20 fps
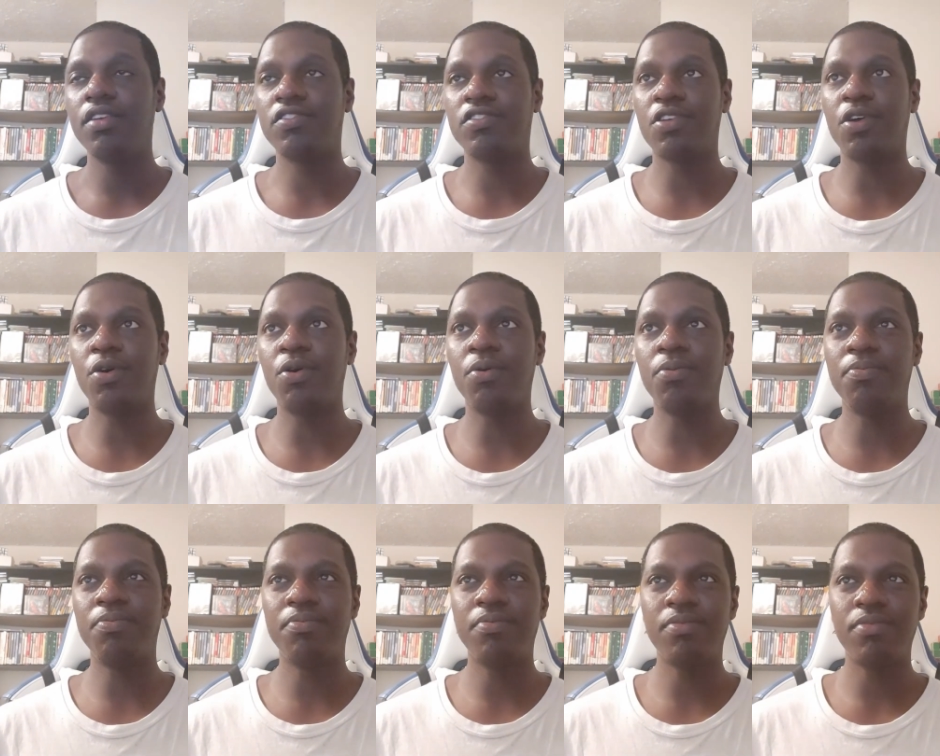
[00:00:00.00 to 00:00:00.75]

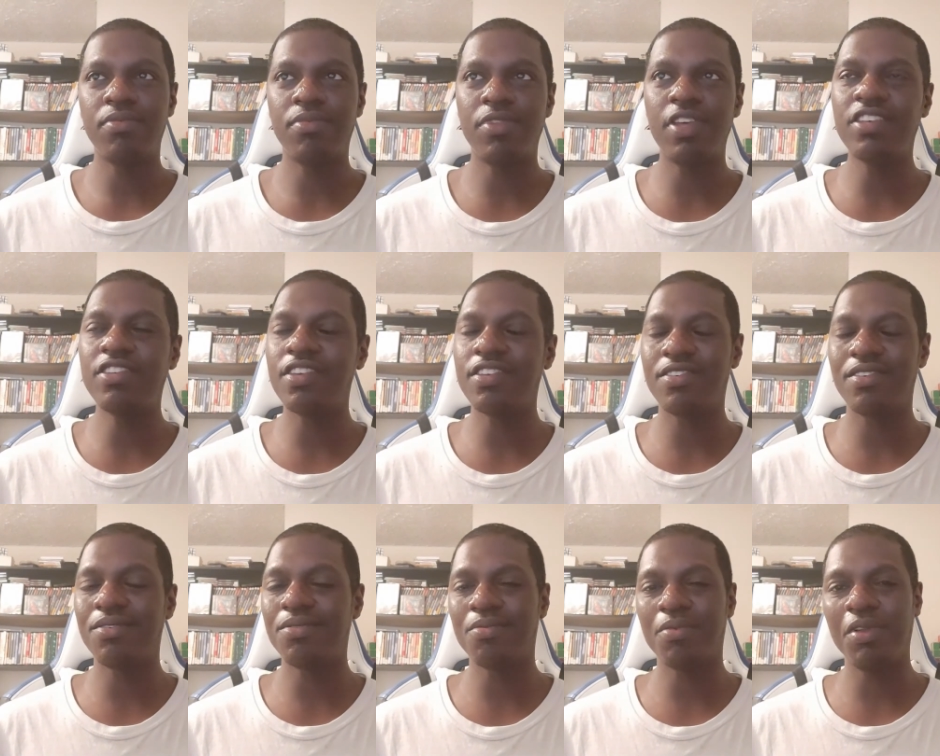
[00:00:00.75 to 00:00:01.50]
So this
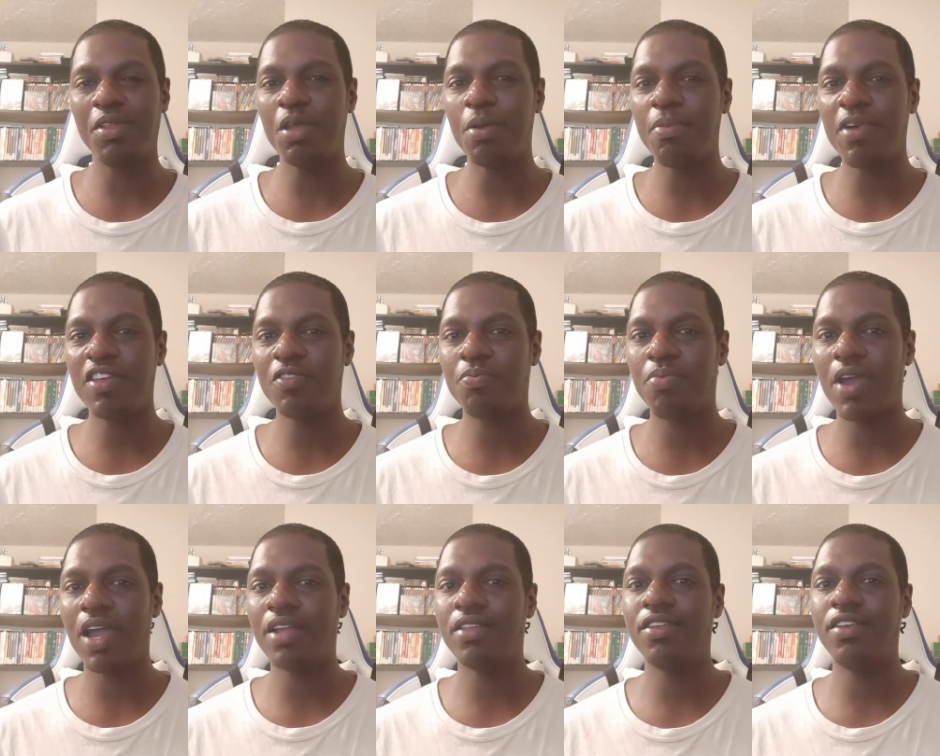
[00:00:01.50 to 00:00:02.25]
isn't really a
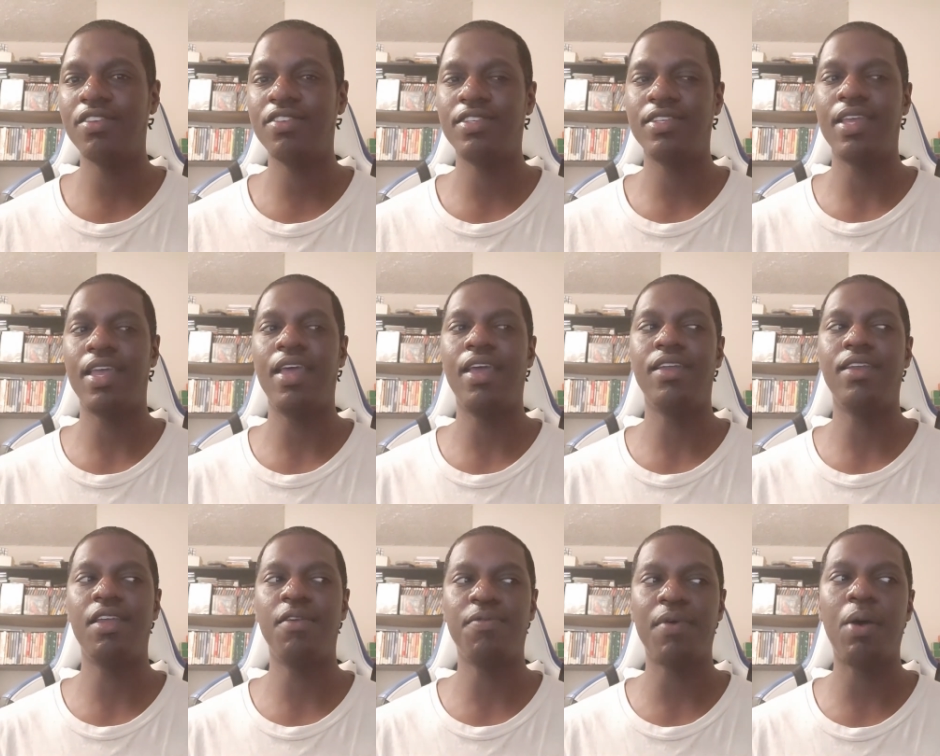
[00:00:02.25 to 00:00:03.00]
best practice.
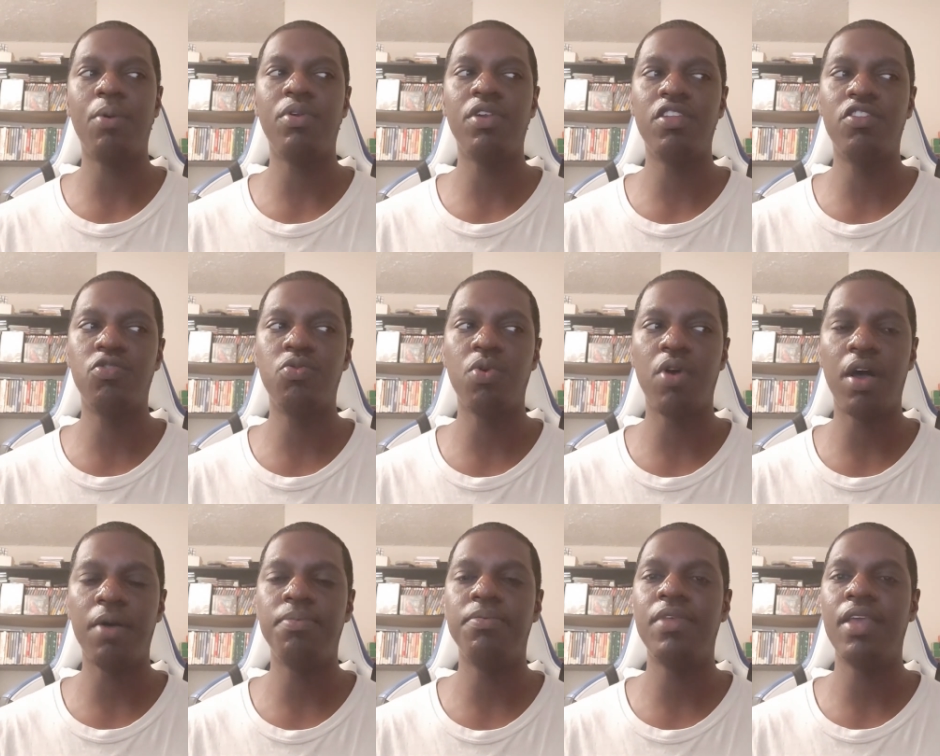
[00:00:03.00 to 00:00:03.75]
And if I wanted to
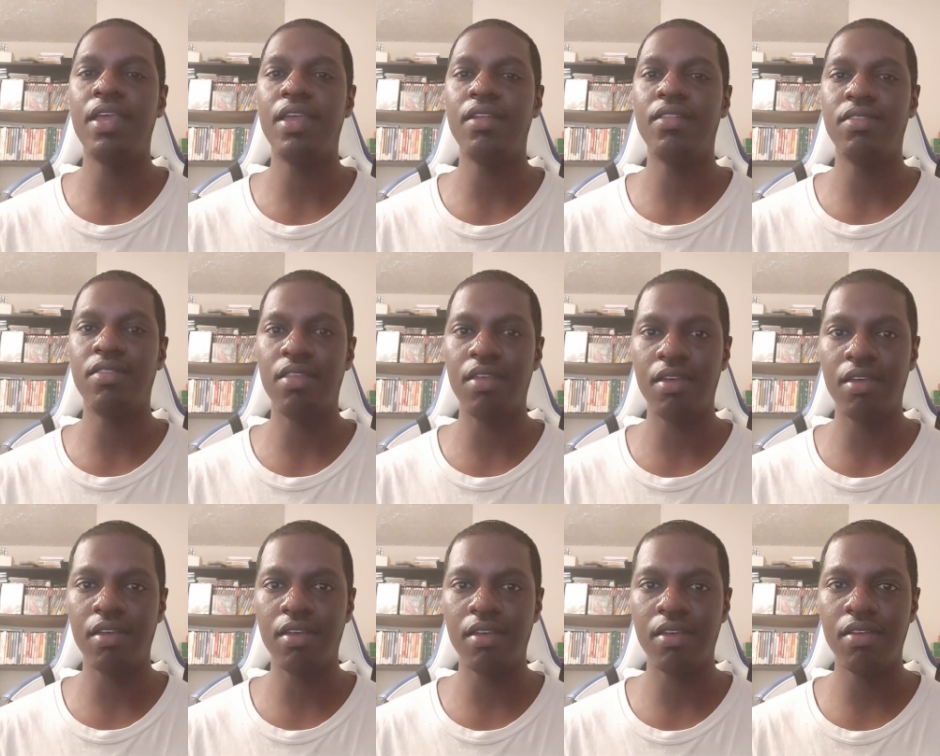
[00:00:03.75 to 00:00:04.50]
update
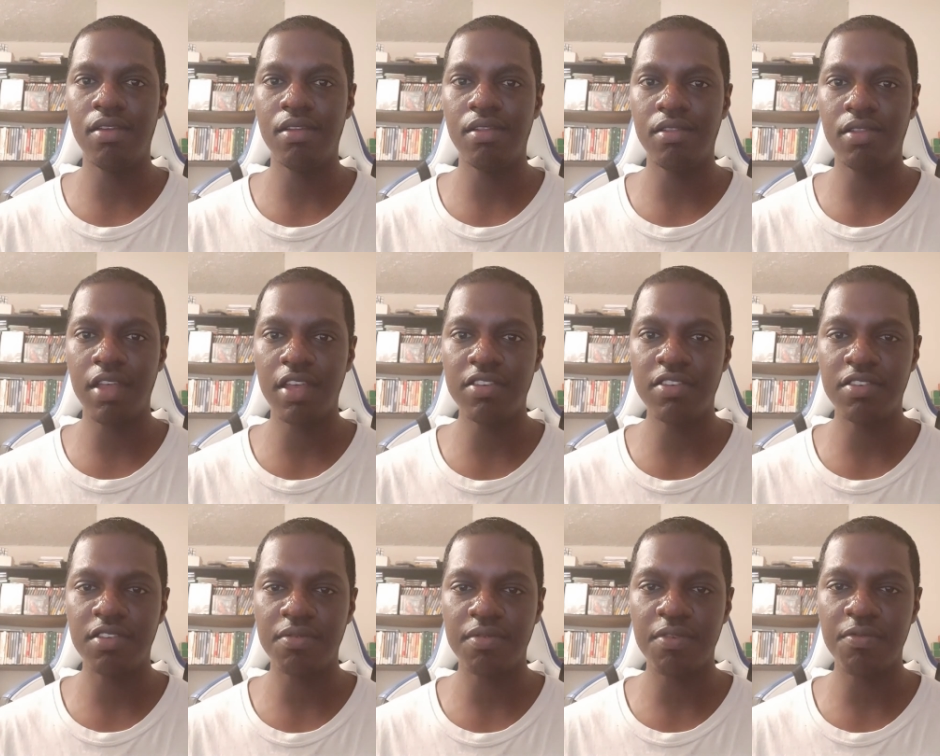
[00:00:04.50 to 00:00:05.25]
the
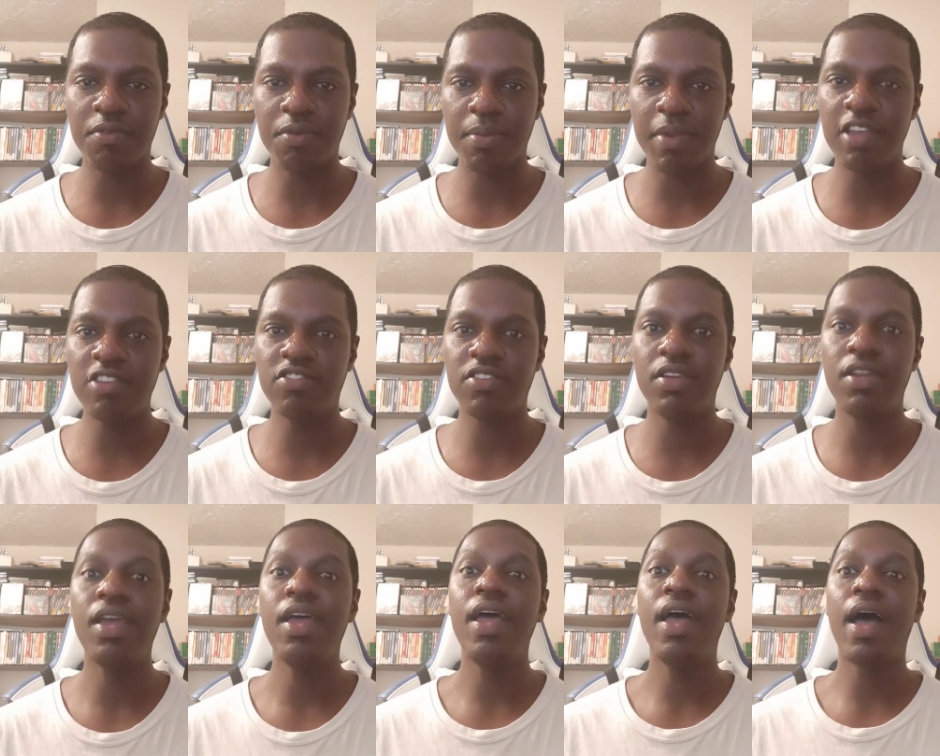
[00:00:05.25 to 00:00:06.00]
list of
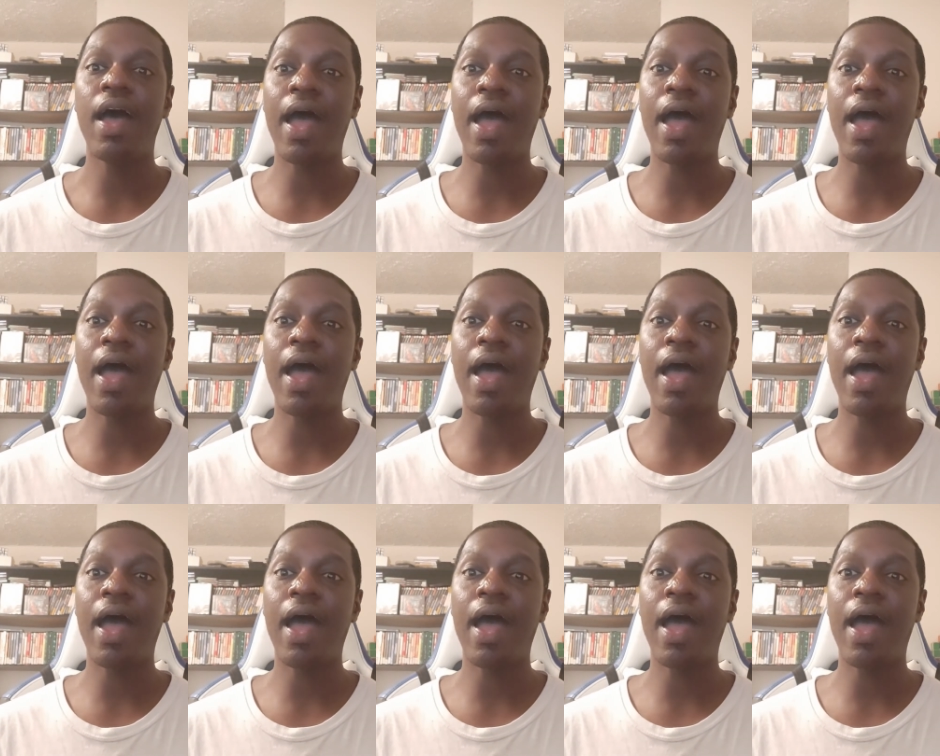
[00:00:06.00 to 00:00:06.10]
information,